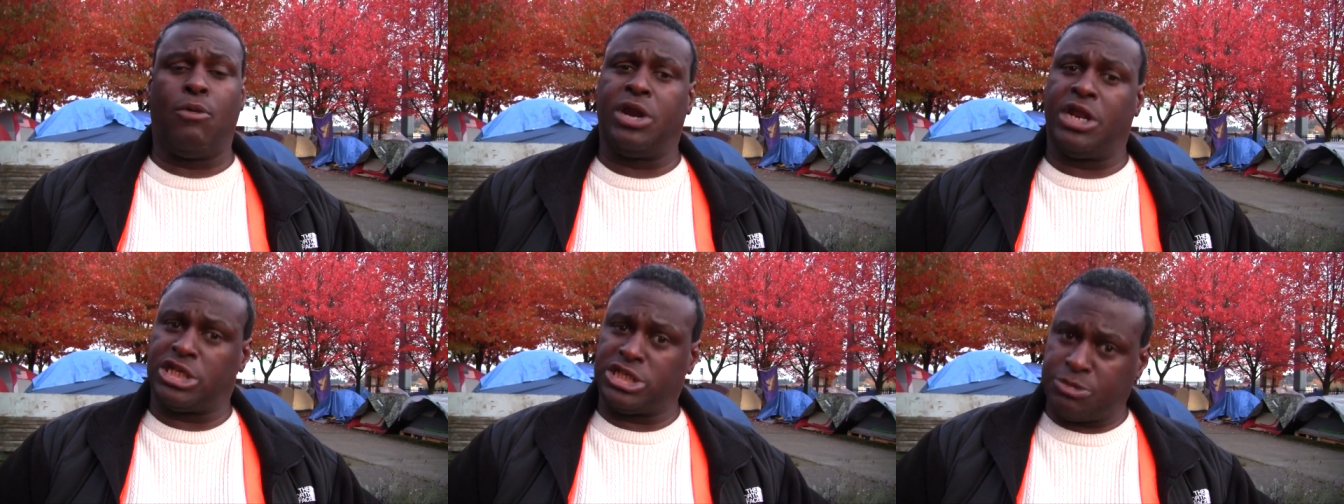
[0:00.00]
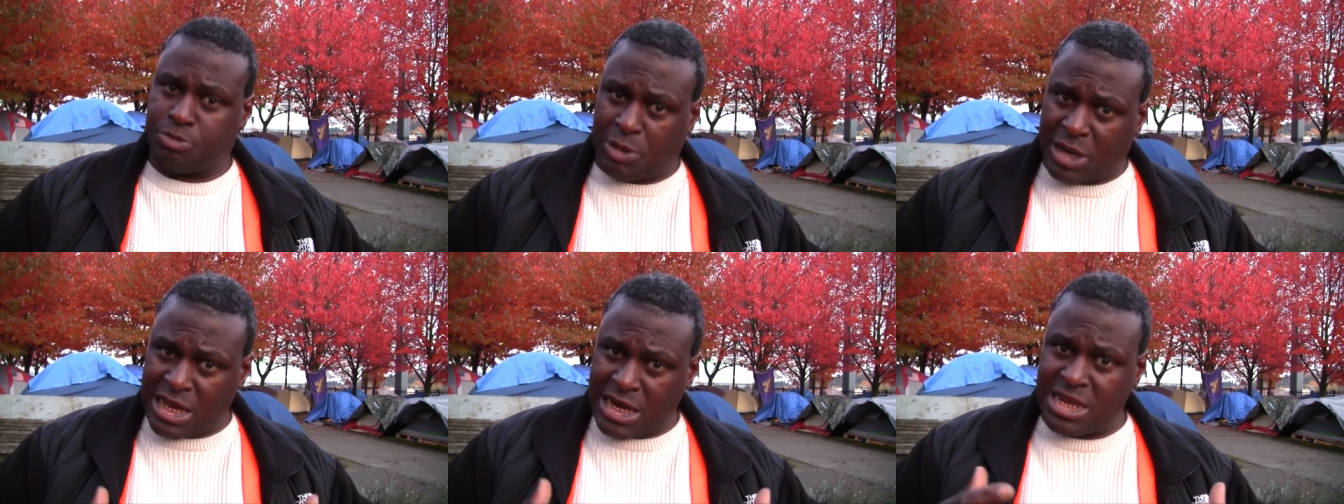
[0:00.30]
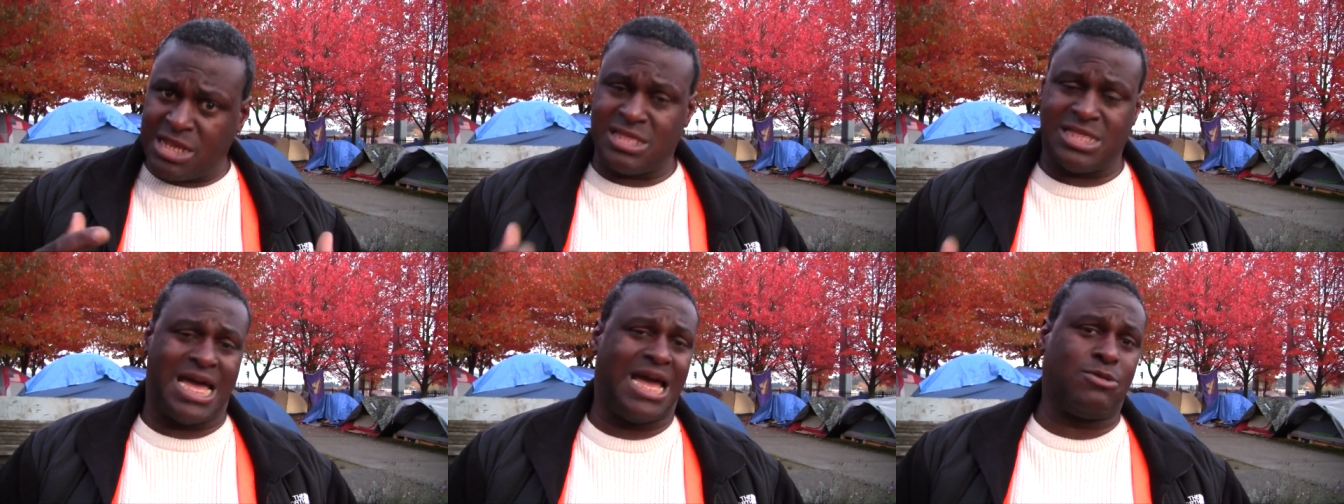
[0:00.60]
would
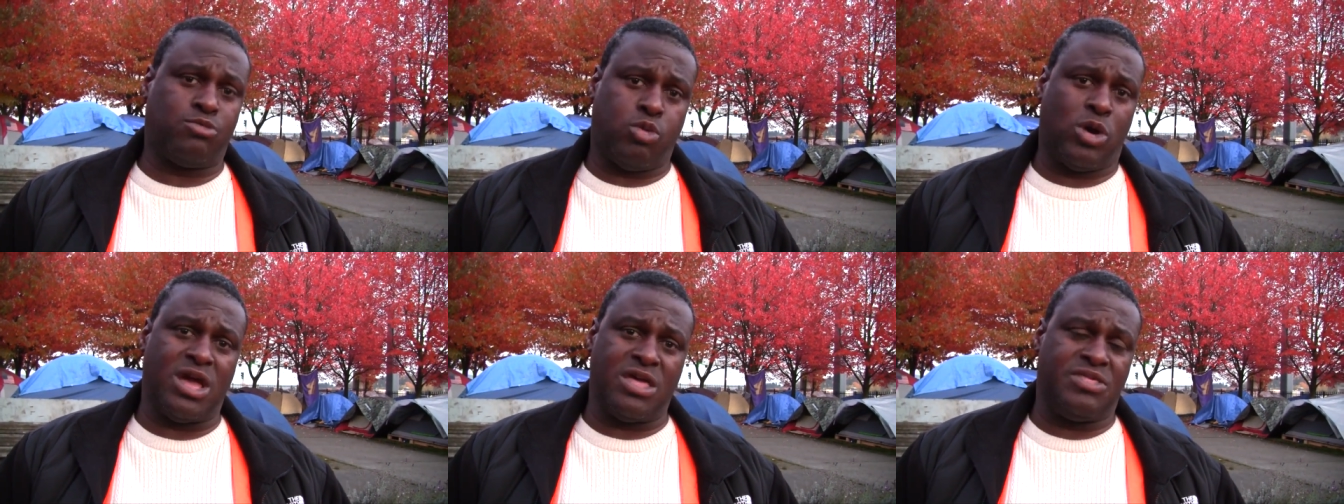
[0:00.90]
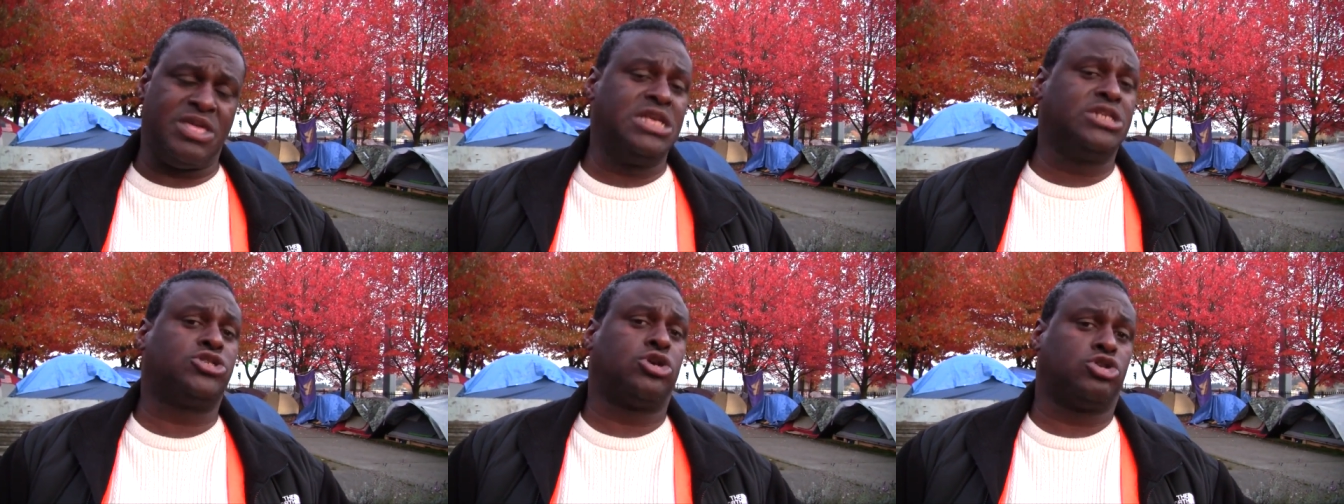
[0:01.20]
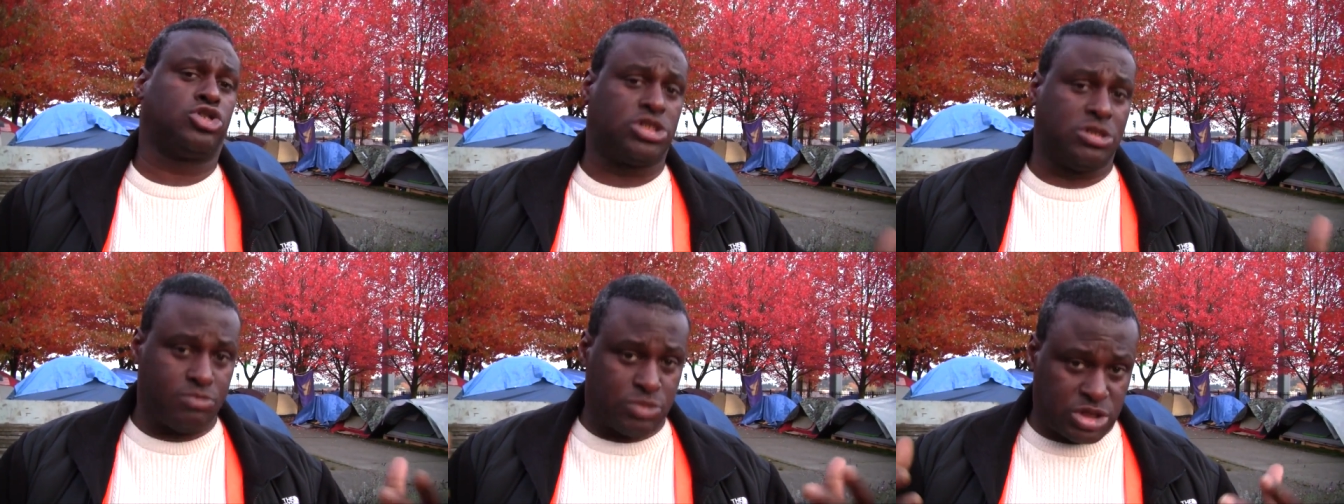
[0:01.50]
explain it that way. These
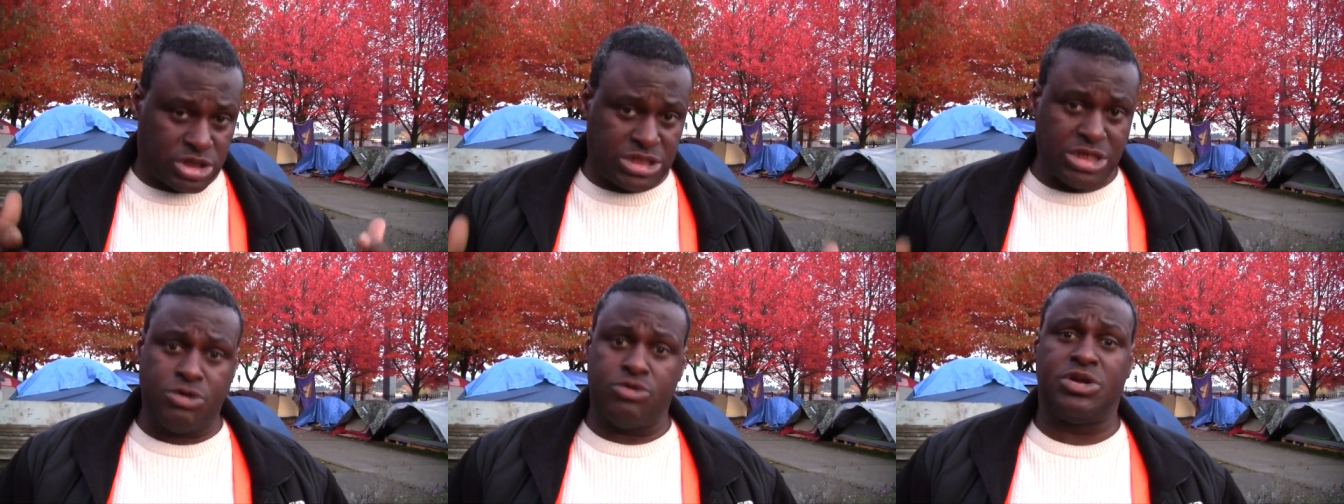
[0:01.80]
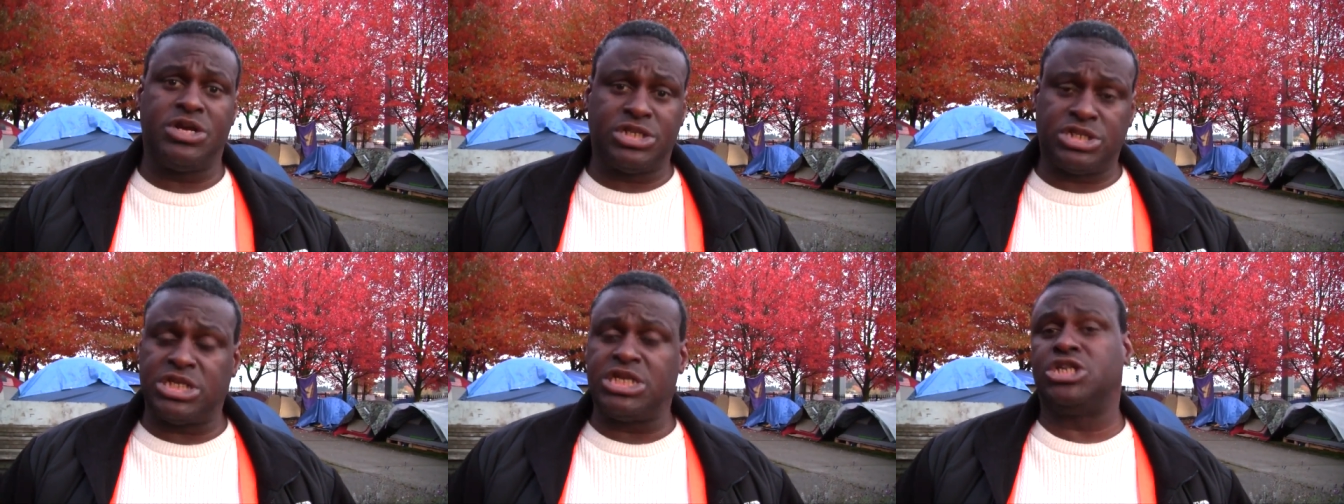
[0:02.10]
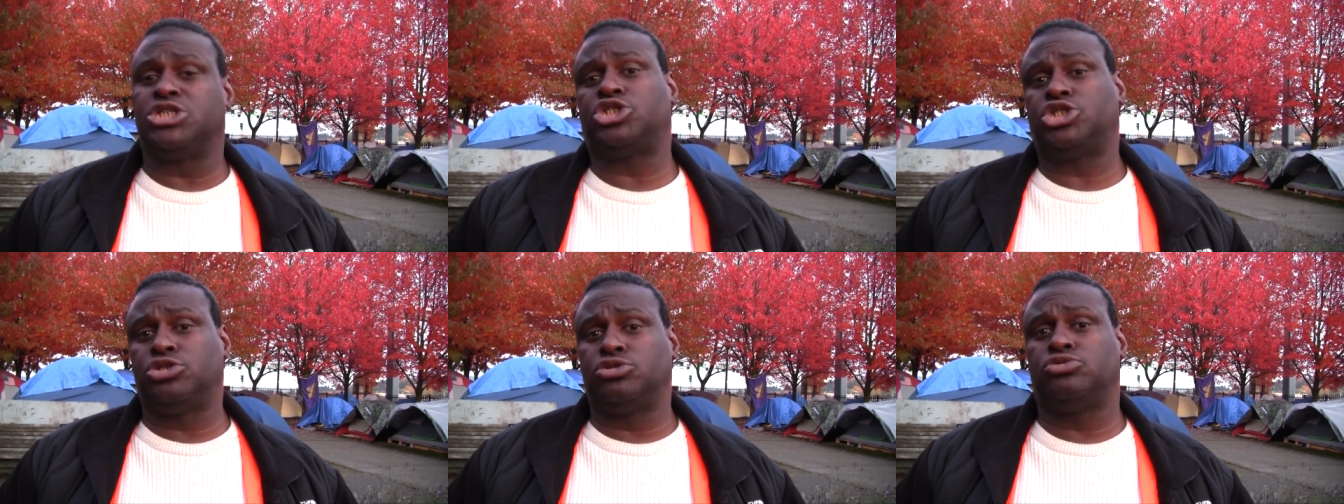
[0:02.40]
are some serious
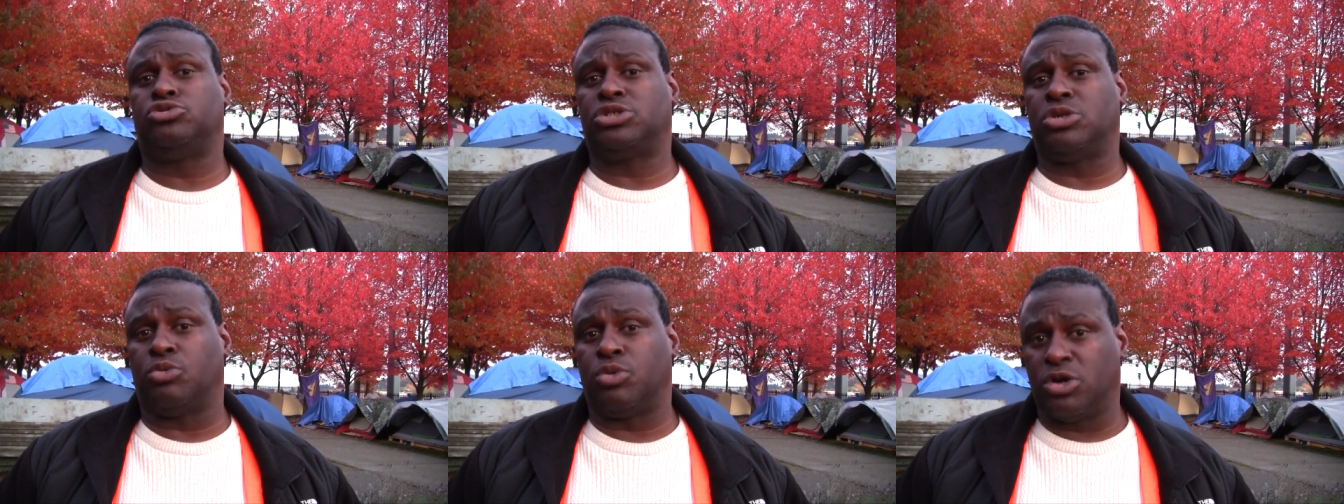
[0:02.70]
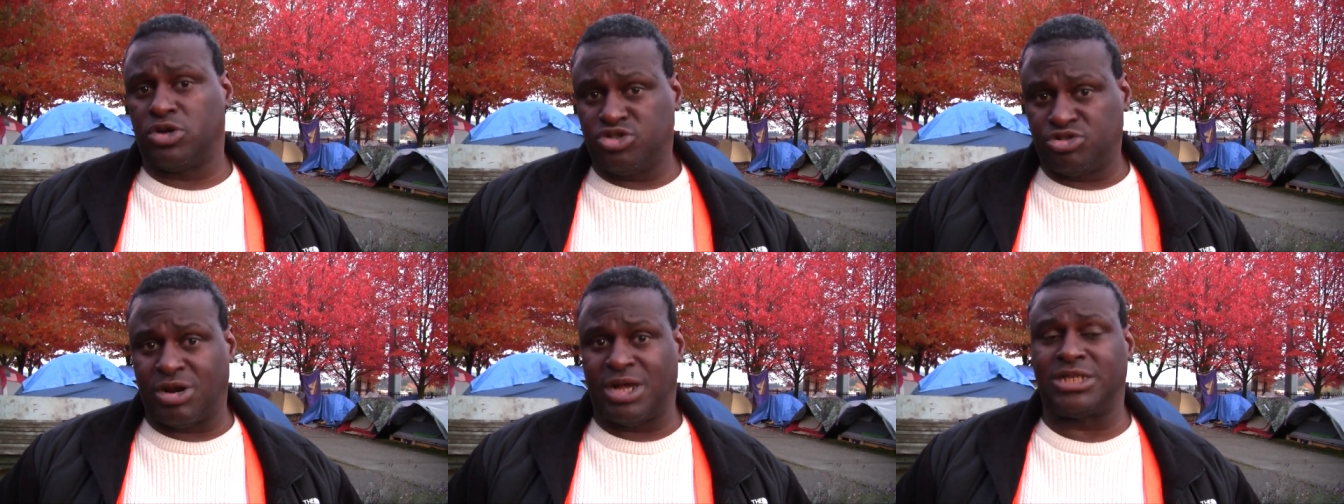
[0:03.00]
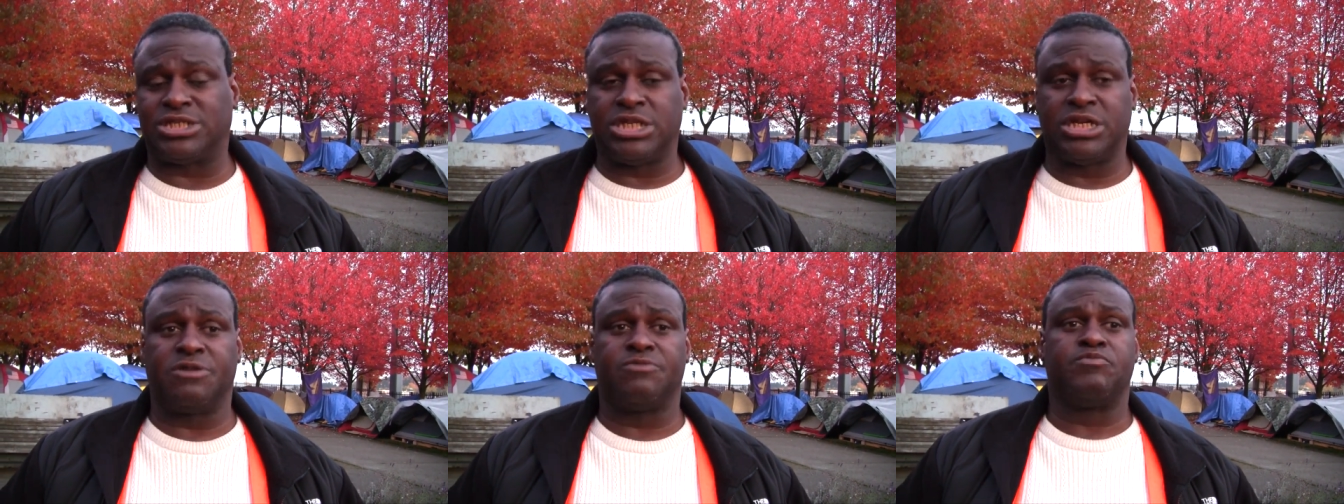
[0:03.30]
issues that we're
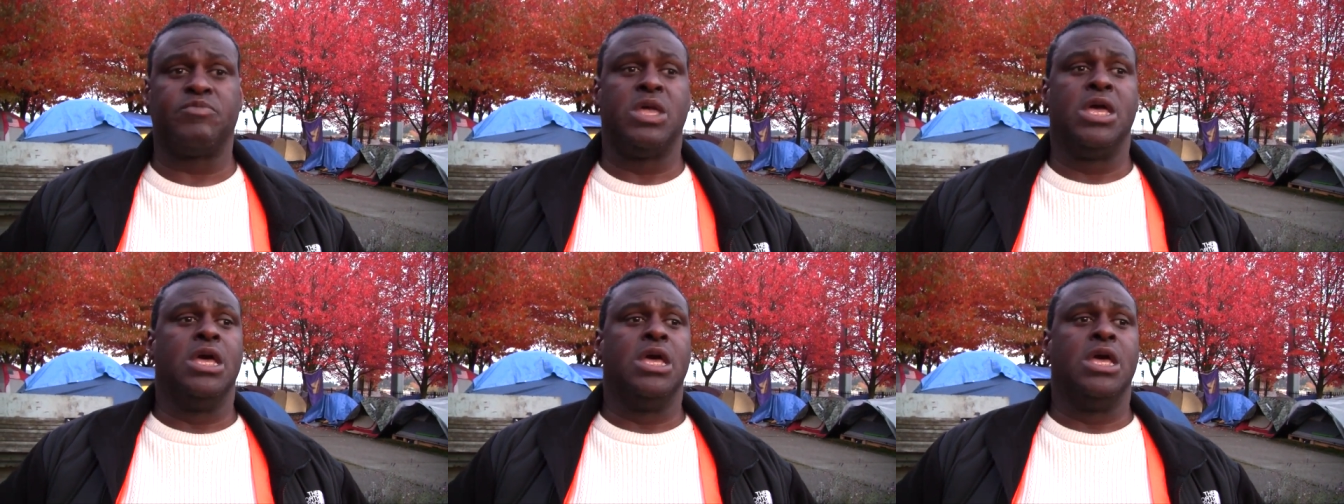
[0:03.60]
addressing.